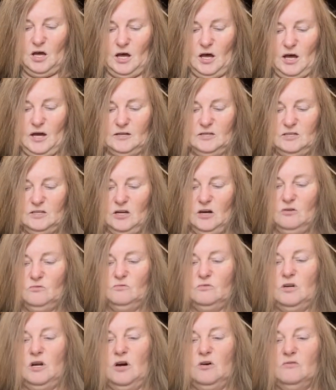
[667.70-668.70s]
I don't
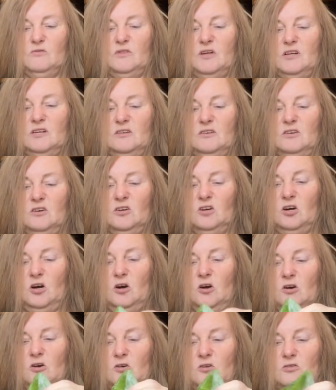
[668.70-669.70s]
know that it
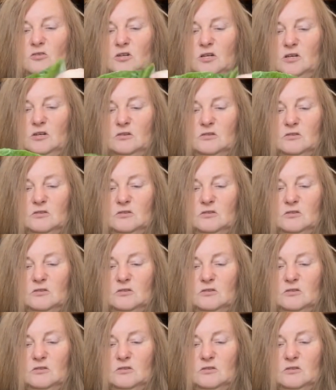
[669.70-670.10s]
occurred